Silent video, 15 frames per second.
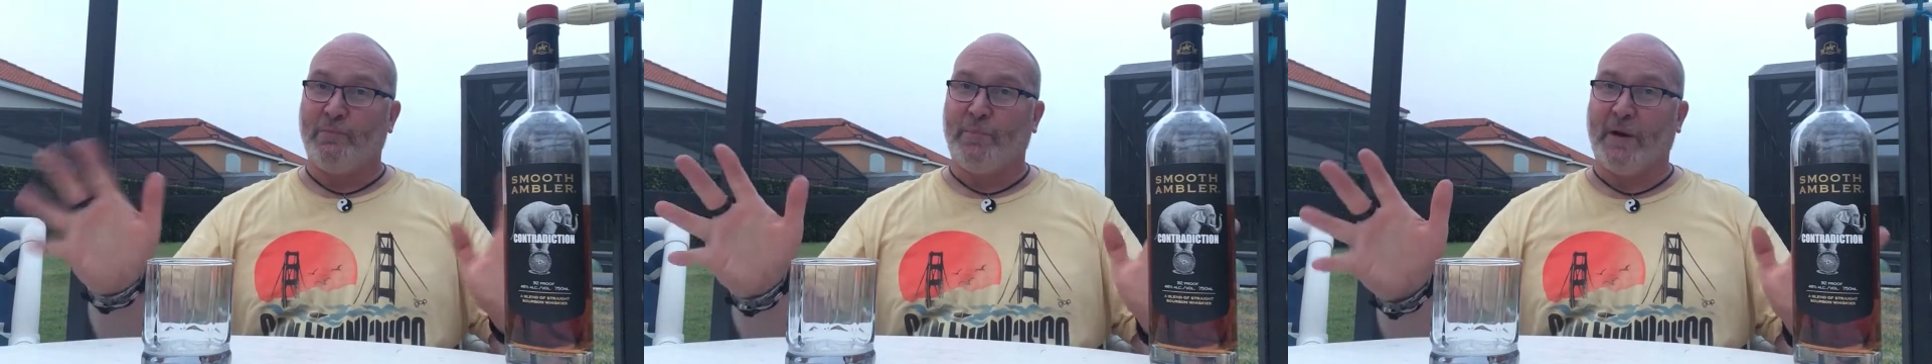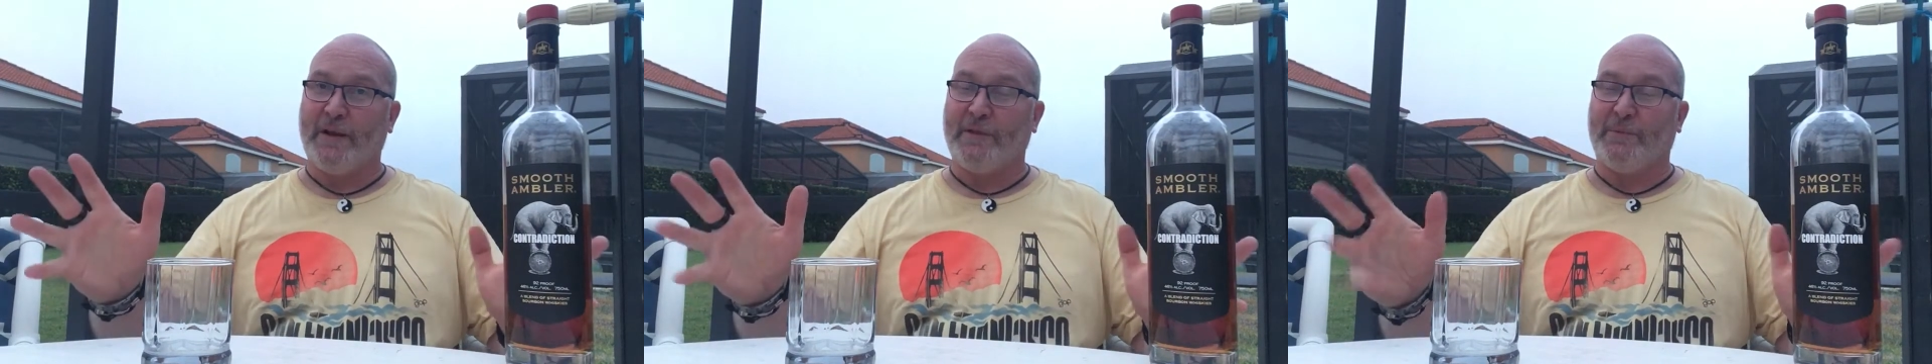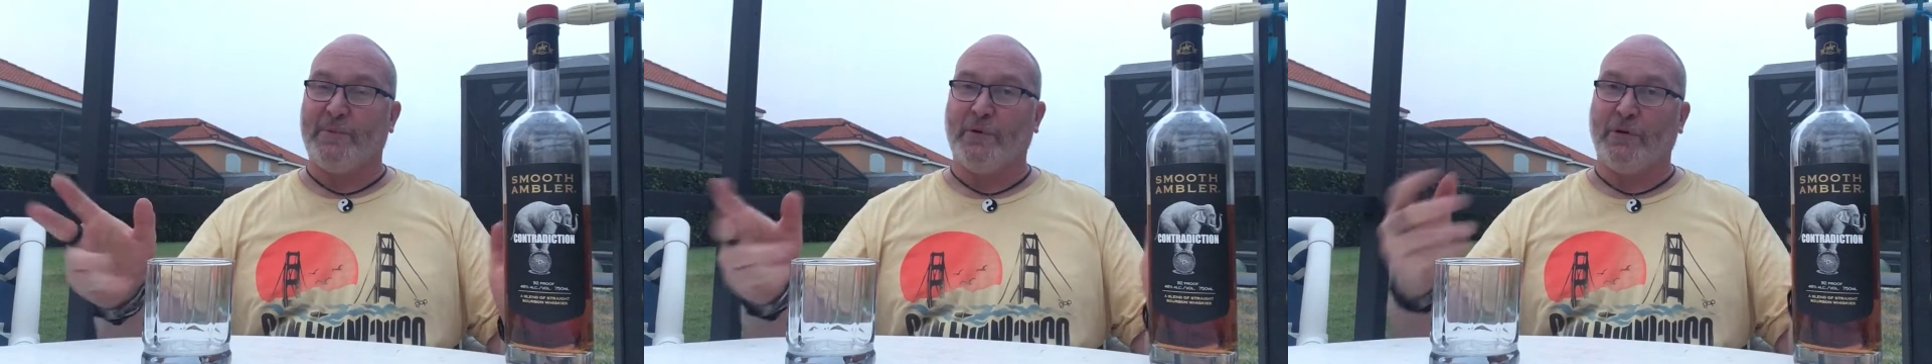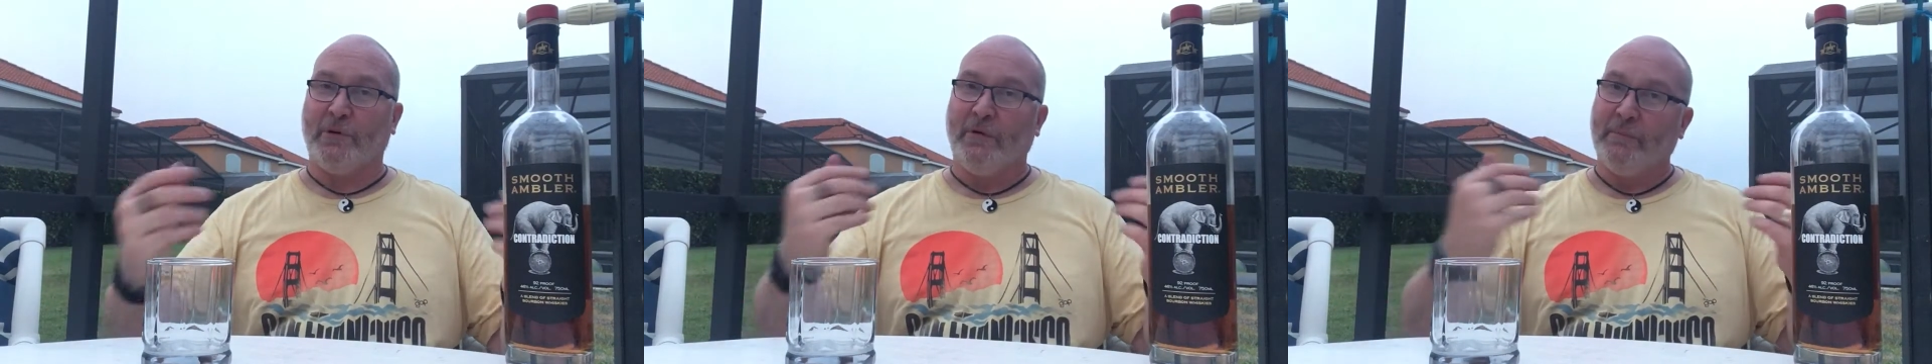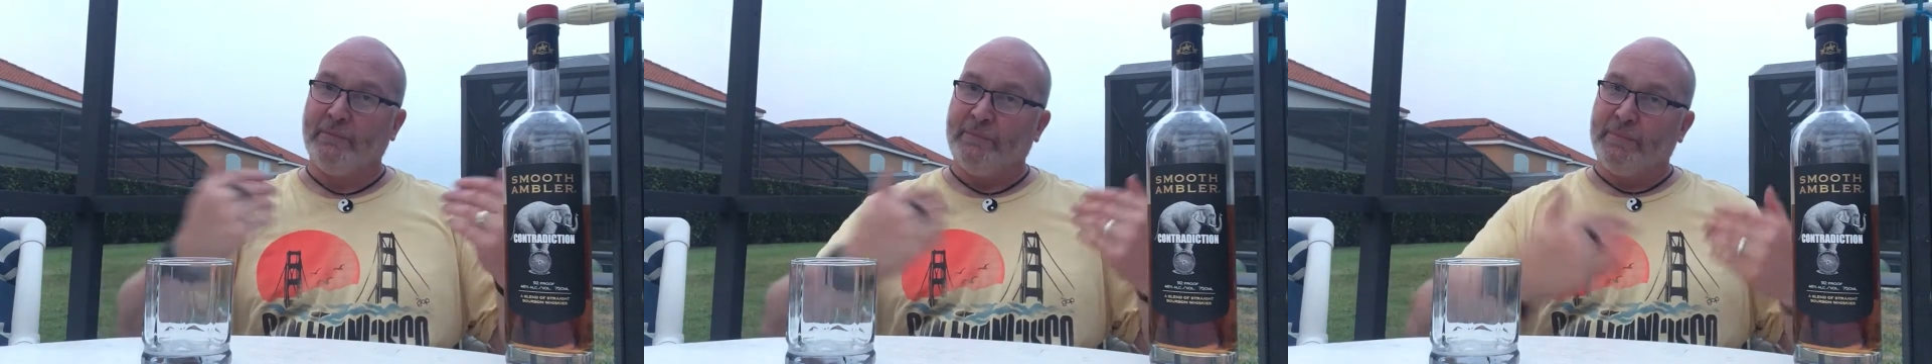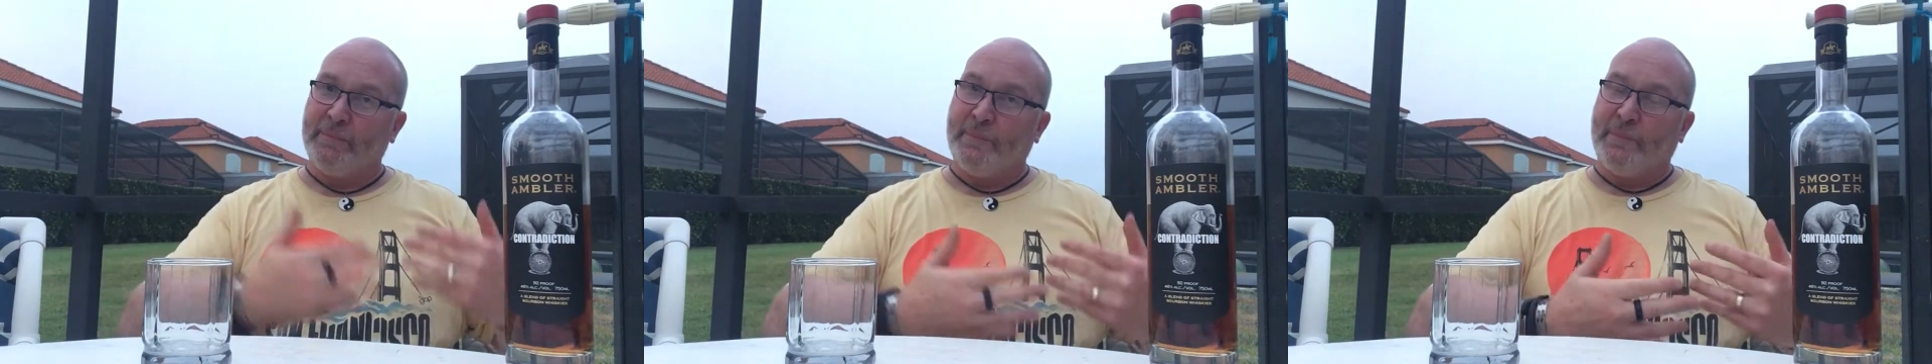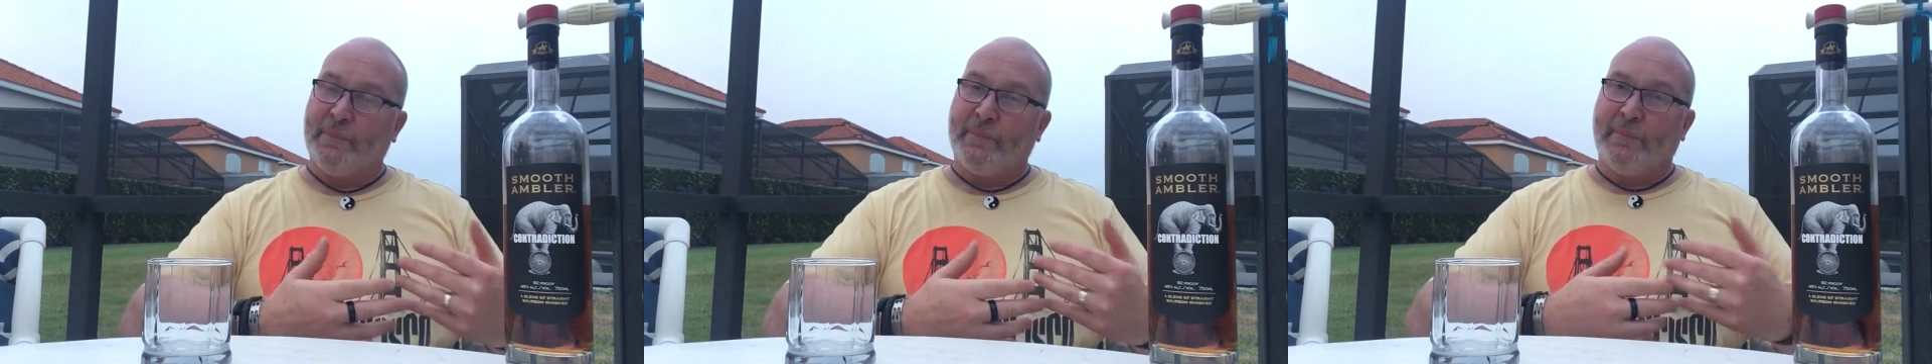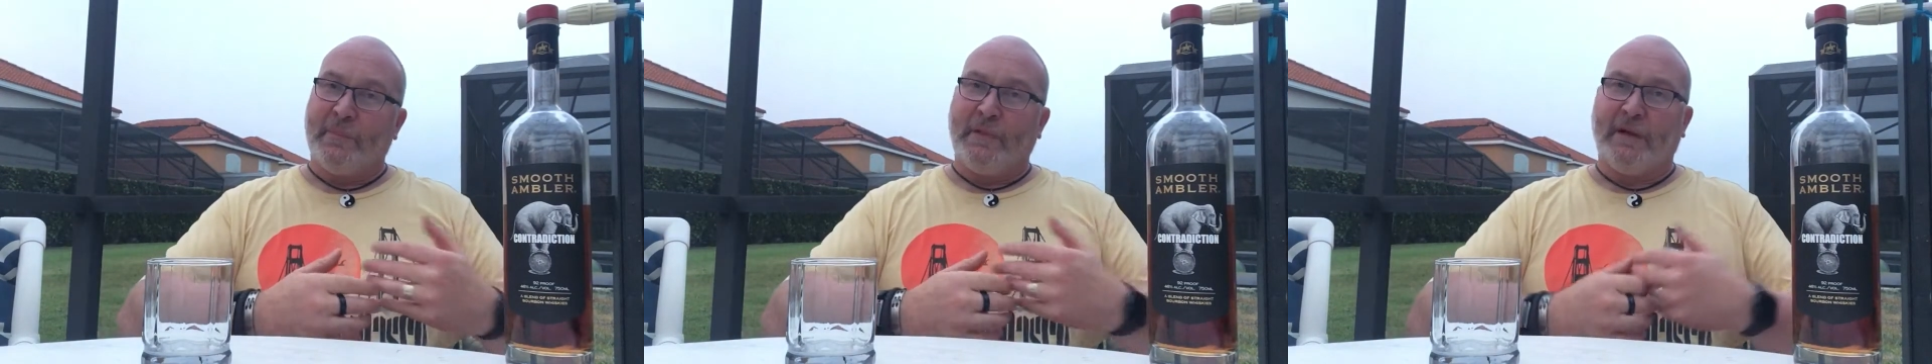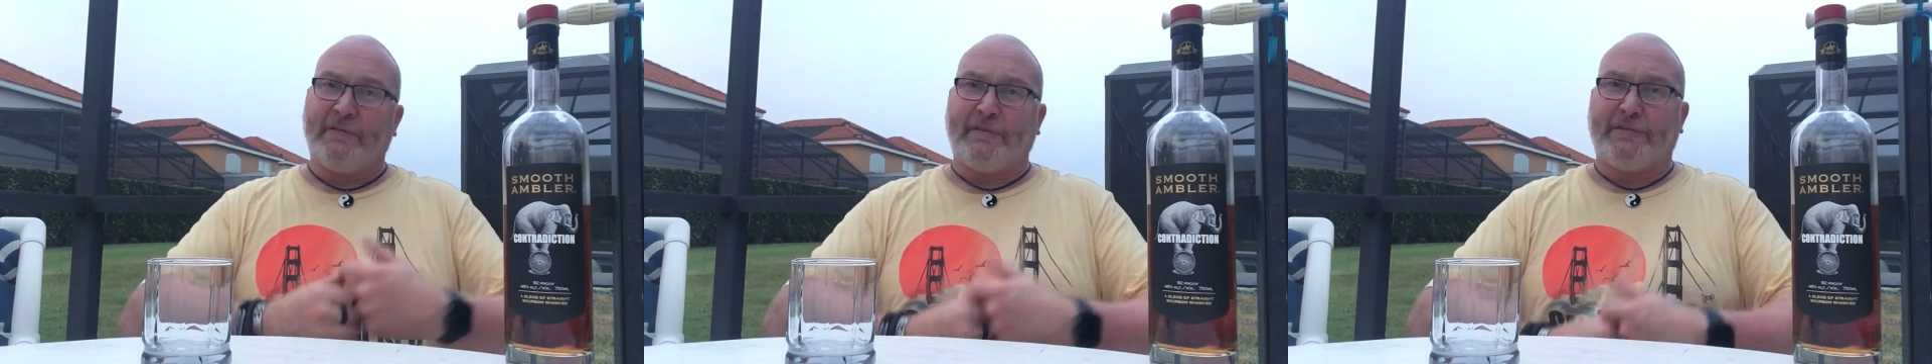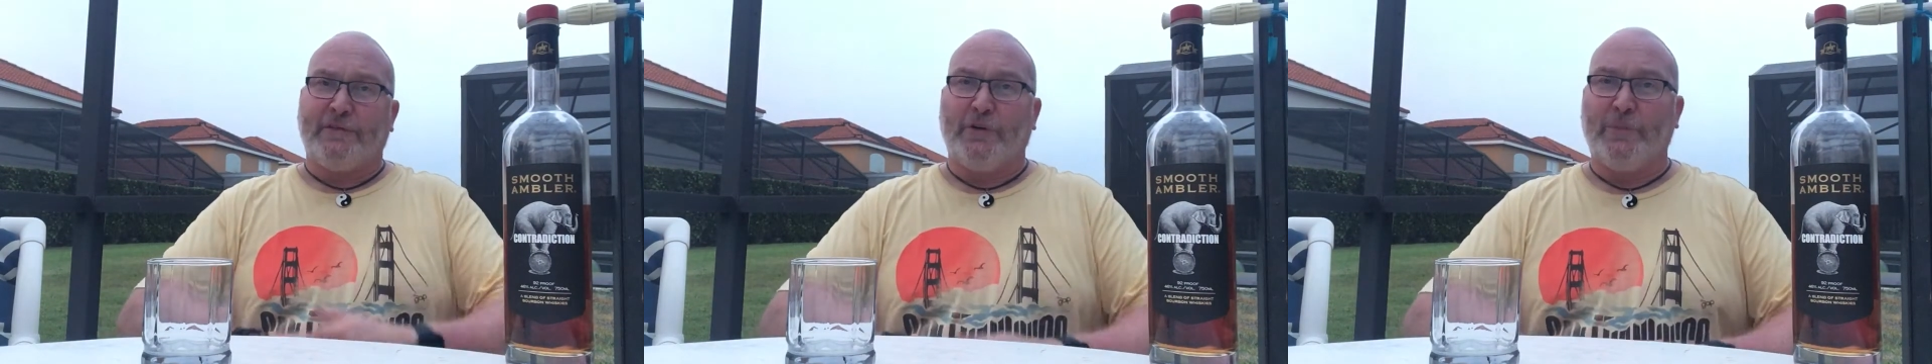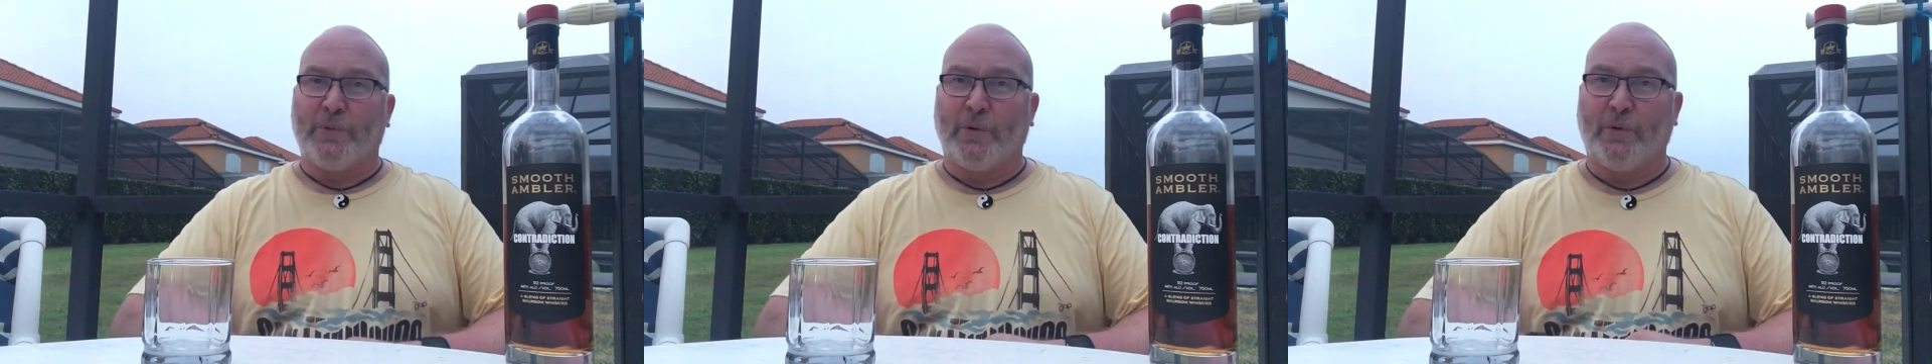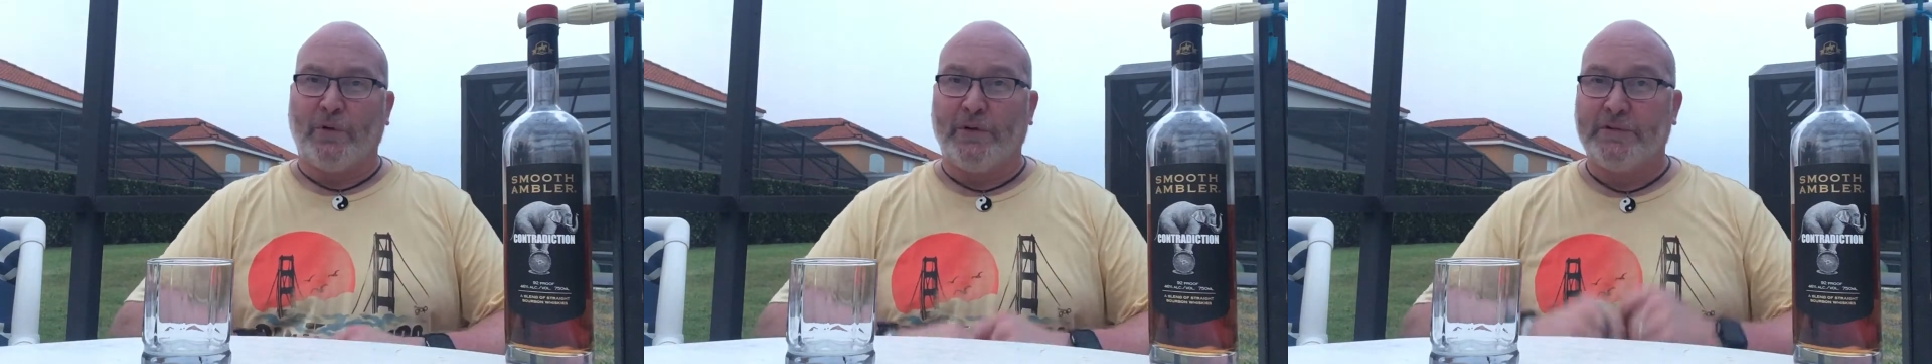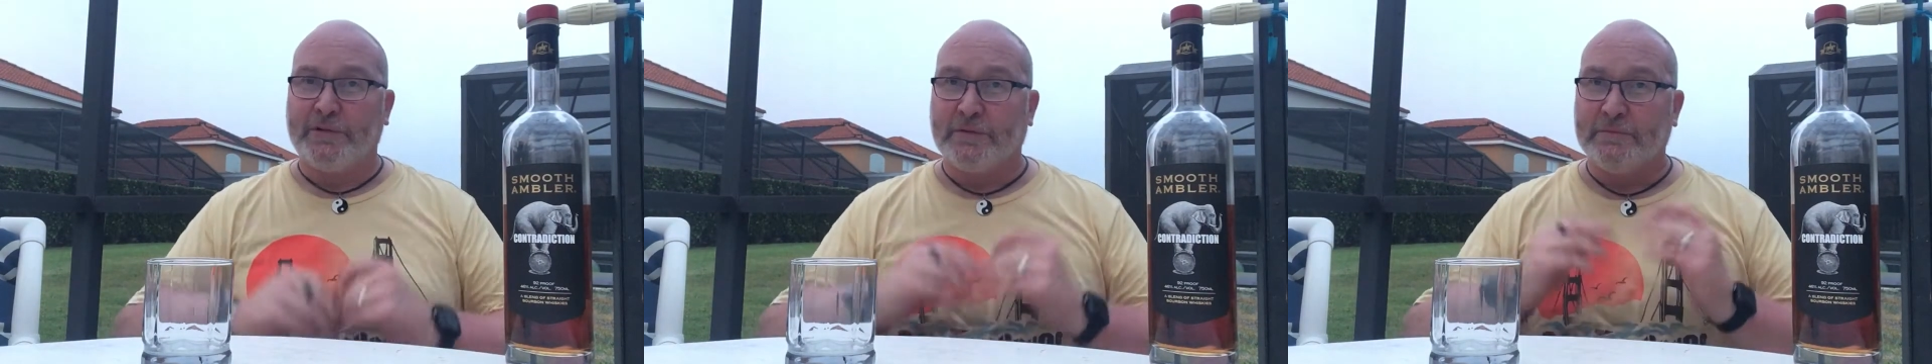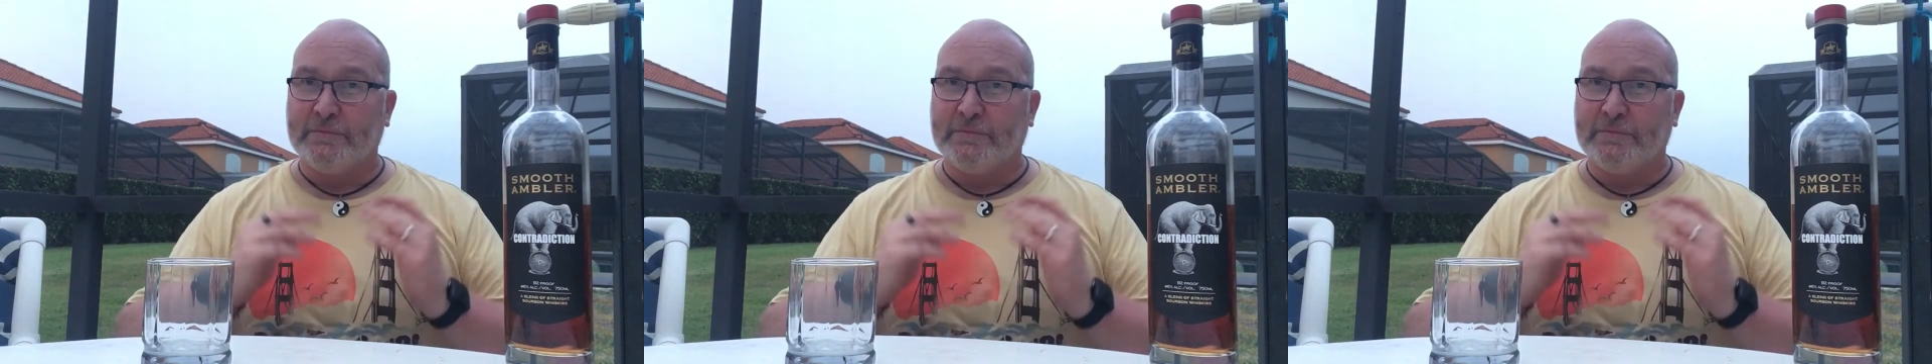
by the pool, have a few pours,